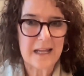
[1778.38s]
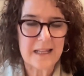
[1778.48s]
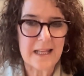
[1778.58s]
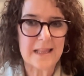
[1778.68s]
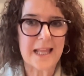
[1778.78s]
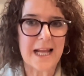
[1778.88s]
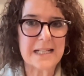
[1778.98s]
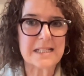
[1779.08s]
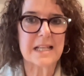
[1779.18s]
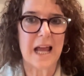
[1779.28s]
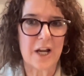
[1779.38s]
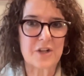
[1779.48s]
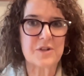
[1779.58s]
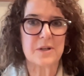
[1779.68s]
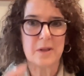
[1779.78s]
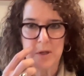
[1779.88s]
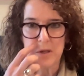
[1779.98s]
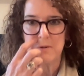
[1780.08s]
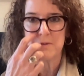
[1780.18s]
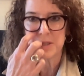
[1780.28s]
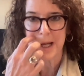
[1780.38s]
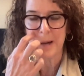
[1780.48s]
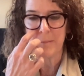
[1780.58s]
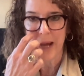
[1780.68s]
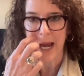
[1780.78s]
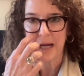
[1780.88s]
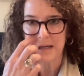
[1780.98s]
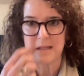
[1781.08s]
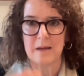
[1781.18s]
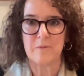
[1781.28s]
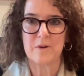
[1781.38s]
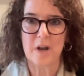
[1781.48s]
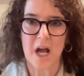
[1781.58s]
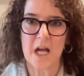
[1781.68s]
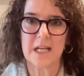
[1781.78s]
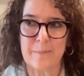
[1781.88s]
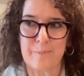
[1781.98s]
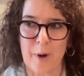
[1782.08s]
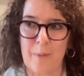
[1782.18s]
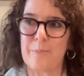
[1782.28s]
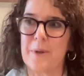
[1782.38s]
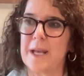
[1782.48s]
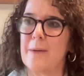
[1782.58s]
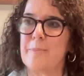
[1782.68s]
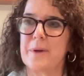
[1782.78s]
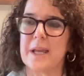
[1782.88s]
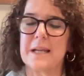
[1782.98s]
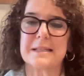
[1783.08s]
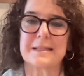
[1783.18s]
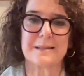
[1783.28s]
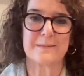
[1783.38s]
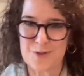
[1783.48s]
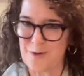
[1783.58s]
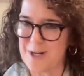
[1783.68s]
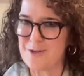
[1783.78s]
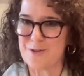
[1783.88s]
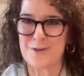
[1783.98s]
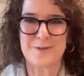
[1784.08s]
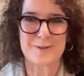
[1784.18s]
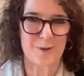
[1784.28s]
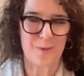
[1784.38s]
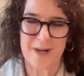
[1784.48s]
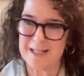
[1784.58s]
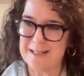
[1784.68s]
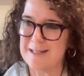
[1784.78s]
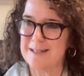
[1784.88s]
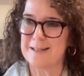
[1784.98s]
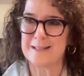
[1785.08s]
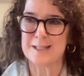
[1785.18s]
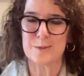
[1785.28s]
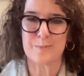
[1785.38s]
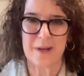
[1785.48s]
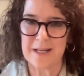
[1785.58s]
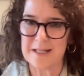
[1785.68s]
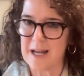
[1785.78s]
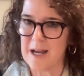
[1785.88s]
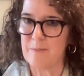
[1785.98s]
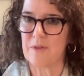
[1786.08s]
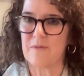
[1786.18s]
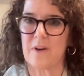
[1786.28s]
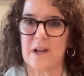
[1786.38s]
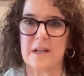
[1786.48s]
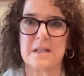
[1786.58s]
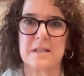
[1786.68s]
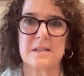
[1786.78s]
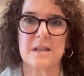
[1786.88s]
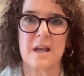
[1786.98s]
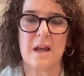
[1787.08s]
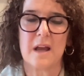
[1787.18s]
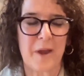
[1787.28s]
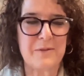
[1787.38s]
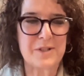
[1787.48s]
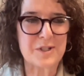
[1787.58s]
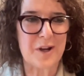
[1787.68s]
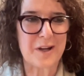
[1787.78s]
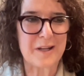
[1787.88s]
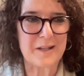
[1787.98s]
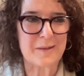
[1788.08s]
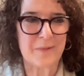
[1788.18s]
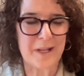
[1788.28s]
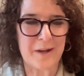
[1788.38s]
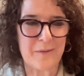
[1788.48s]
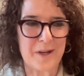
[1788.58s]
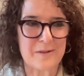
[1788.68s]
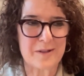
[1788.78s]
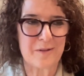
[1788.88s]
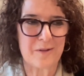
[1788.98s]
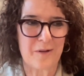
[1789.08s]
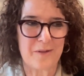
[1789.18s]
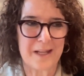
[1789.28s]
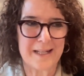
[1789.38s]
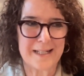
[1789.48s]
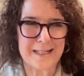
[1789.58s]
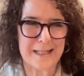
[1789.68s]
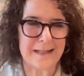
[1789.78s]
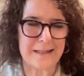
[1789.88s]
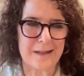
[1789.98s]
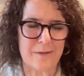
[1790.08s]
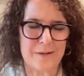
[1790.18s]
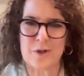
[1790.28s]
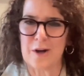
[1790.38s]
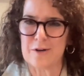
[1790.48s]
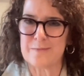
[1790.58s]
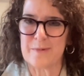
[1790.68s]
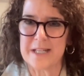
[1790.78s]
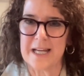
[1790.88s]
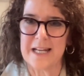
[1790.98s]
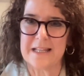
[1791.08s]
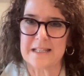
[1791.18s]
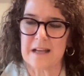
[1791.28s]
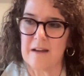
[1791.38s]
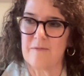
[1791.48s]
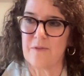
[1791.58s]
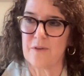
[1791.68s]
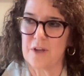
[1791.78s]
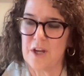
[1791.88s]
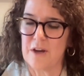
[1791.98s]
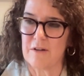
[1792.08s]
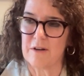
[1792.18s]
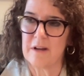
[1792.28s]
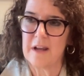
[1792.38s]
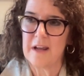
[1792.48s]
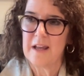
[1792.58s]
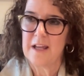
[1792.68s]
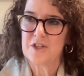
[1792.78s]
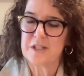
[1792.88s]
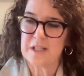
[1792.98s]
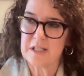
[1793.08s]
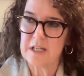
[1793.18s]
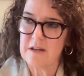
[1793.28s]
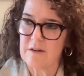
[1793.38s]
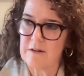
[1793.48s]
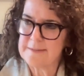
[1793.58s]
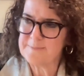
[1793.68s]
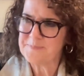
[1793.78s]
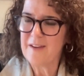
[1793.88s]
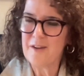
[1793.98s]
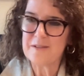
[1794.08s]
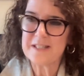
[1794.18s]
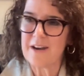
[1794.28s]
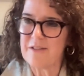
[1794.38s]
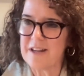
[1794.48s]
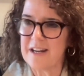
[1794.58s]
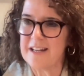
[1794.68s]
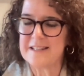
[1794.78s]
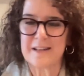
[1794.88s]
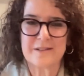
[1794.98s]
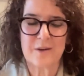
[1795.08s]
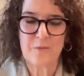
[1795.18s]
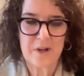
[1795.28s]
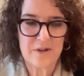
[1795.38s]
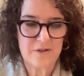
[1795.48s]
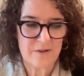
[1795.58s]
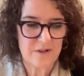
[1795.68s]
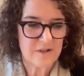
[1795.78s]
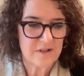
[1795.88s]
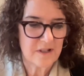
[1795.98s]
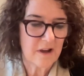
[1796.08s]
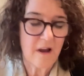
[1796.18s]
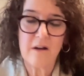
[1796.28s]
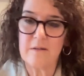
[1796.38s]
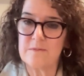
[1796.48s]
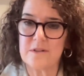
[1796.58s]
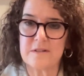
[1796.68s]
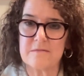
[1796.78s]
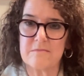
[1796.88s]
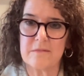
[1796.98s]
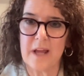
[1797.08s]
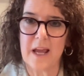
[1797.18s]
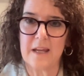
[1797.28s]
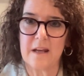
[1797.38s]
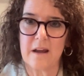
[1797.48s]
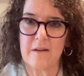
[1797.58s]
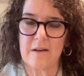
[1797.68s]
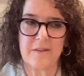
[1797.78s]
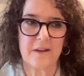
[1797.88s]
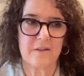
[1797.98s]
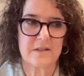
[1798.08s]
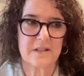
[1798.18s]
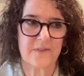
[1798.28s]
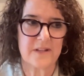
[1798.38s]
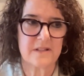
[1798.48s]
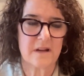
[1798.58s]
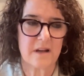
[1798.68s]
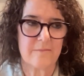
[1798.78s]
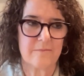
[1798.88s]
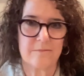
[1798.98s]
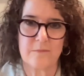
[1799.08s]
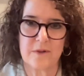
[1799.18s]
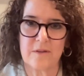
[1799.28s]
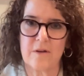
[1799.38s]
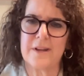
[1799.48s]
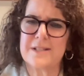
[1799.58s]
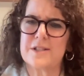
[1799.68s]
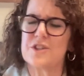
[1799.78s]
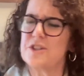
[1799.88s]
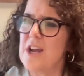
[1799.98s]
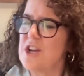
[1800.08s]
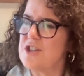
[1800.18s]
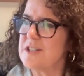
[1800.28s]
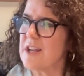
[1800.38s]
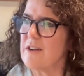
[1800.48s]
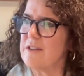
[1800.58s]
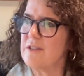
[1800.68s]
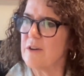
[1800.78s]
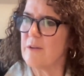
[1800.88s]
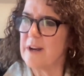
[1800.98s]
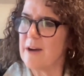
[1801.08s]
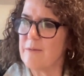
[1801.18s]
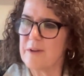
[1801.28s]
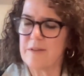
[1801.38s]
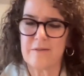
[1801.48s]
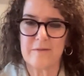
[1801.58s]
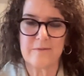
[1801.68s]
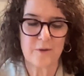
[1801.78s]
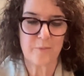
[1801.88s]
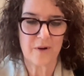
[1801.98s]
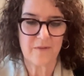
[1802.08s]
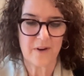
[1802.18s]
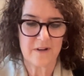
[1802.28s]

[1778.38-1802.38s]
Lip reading: And that's actually the huge impact, that we're not bumping up against strangers, acquaintances, spending time with friends. I was just talking to somebody a week or so ago that said, his daughter's been dating this guy for a year and she's a senior. And, Saturday night, he said, "So what are you doing?" She's like, "Oh, I'm just hanging out. I think I'll just FaceTime with," she said, "Aren't you going out with your boyfriend?"